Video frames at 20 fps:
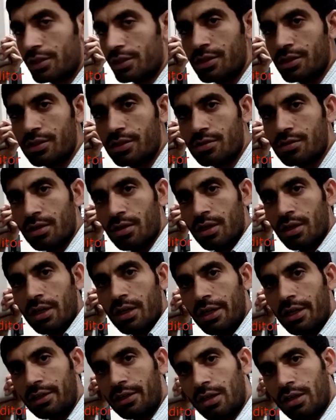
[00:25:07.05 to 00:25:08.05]
this is
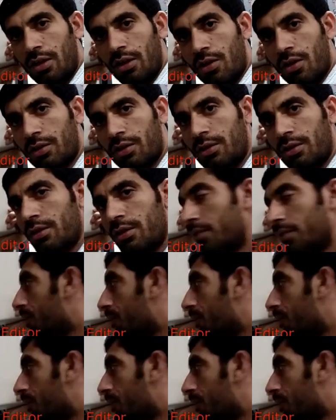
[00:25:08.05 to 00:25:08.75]
interlock.